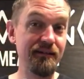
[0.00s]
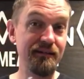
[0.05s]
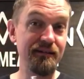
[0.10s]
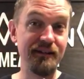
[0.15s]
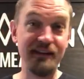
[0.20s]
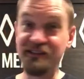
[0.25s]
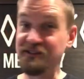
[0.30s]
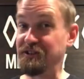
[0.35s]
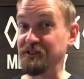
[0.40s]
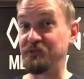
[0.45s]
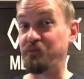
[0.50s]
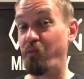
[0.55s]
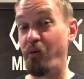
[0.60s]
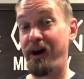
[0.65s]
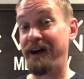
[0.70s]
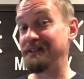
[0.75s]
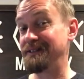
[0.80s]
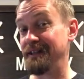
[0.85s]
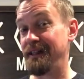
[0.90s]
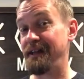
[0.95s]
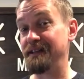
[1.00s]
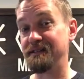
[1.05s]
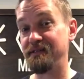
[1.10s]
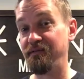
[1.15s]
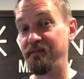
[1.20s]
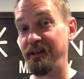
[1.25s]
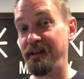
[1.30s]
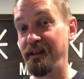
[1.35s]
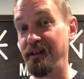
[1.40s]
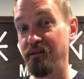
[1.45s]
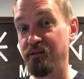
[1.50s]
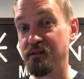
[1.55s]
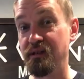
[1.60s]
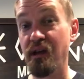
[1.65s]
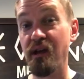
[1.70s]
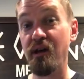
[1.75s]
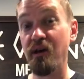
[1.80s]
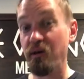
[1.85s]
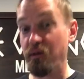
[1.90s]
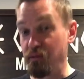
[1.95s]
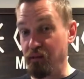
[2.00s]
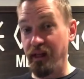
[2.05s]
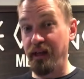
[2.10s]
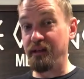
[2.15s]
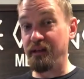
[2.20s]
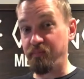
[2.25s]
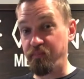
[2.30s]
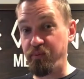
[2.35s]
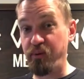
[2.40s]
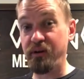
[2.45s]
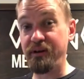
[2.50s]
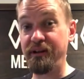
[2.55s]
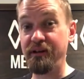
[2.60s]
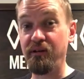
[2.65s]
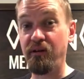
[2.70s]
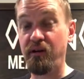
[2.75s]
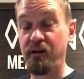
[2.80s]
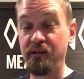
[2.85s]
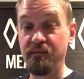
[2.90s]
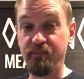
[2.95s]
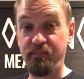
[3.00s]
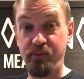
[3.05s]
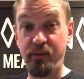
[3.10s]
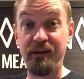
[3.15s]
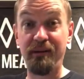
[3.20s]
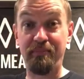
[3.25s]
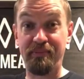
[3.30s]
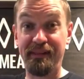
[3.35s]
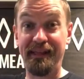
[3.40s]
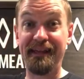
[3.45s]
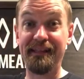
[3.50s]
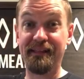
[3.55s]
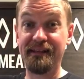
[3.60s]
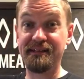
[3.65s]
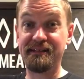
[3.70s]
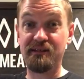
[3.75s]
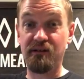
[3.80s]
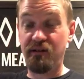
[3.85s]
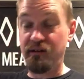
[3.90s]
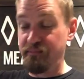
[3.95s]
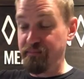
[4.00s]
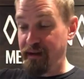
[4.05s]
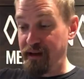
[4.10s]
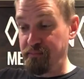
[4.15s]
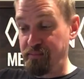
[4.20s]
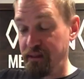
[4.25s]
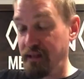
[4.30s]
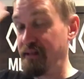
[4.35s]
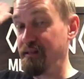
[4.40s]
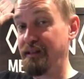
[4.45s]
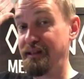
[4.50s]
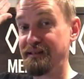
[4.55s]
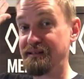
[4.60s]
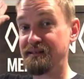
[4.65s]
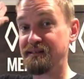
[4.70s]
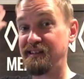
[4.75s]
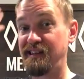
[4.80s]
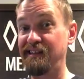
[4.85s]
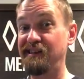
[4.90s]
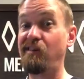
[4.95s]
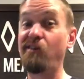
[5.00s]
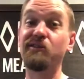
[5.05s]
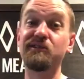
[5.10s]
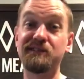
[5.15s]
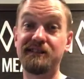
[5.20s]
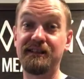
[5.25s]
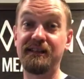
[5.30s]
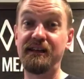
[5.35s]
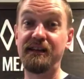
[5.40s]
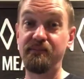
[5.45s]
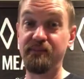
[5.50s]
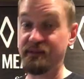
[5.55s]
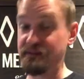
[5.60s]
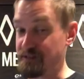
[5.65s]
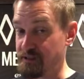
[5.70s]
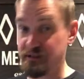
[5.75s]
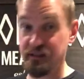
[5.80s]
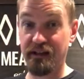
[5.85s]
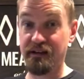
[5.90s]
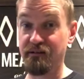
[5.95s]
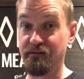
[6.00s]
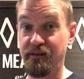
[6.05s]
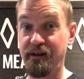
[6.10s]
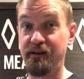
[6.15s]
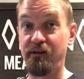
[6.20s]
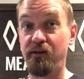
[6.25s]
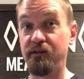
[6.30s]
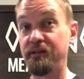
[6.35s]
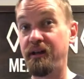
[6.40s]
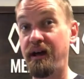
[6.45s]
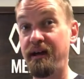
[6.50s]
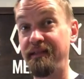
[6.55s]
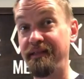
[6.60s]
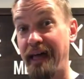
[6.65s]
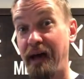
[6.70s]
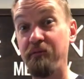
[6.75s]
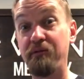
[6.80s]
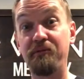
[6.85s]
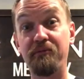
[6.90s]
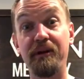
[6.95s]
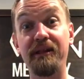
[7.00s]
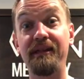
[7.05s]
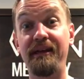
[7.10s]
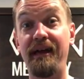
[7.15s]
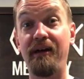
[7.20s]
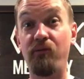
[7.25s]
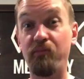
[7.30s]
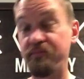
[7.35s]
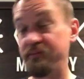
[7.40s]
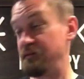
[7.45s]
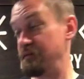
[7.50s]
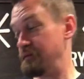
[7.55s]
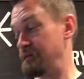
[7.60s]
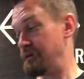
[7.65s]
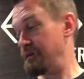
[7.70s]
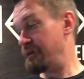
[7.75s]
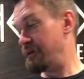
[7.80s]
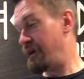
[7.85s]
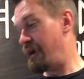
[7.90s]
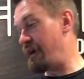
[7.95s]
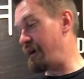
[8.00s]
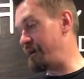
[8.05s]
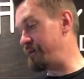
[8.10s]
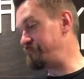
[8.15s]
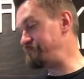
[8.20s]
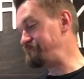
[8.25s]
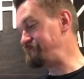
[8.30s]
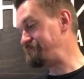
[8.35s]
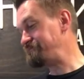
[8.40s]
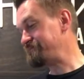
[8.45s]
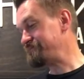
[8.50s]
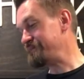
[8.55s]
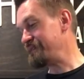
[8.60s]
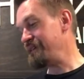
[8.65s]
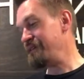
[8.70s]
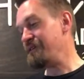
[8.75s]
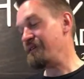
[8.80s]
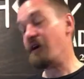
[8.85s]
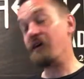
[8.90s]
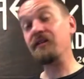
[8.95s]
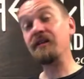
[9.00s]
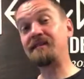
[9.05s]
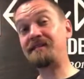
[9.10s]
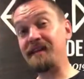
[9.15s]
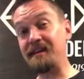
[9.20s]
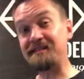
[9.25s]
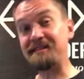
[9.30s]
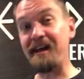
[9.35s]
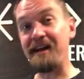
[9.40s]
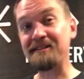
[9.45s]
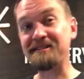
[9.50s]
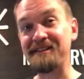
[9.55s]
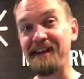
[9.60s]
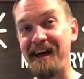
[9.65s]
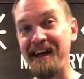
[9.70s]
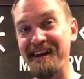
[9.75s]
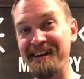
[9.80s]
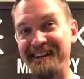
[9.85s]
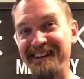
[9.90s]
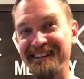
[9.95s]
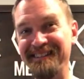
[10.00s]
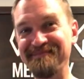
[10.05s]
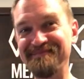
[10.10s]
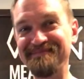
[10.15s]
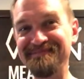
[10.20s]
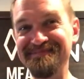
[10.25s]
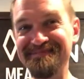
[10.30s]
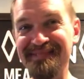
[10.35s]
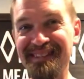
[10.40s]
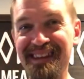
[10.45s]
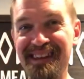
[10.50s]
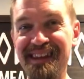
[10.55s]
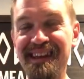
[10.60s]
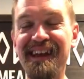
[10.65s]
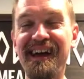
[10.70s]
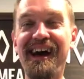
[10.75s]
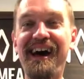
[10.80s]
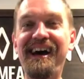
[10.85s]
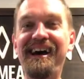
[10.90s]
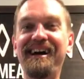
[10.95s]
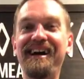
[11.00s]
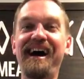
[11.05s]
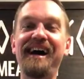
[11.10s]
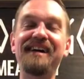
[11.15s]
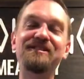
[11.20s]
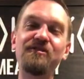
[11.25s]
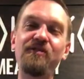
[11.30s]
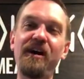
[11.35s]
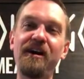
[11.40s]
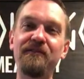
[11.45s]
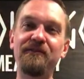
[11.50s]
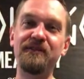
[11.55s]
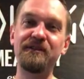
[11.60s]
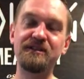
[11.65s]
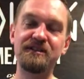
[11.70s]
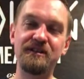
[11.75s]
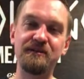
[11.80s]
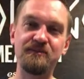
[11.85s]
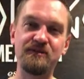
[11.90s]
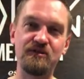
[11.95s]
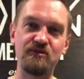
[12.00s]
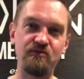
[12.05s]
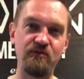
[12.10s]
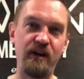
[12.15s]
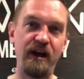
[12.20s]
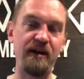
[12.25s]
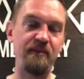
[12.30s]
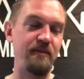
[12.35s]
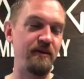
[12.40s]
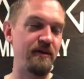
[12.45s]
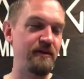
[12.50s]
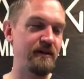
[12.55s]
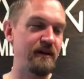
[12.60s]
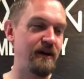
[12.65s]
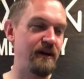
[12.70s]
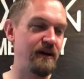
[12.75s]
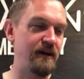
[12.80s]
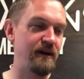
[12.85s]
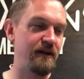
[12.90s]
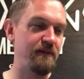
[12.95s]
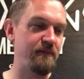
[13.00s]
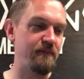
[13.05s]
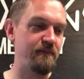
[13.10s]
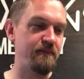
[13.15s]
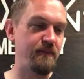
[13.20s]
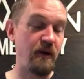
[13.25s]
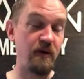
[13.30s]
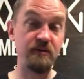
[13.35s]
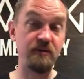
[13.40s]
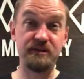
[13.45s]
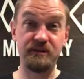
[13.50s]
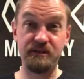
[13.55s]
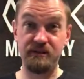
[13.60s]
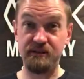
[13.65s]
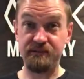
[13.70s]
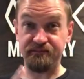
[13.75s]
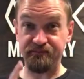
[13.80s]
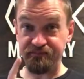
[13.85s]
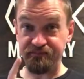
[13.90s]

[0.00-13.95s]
is just watch lots of videos. Like put a playlist on my playlist and go to sleep and just let it run all night. That would really help. On the TikTok side, I do have a subscriber post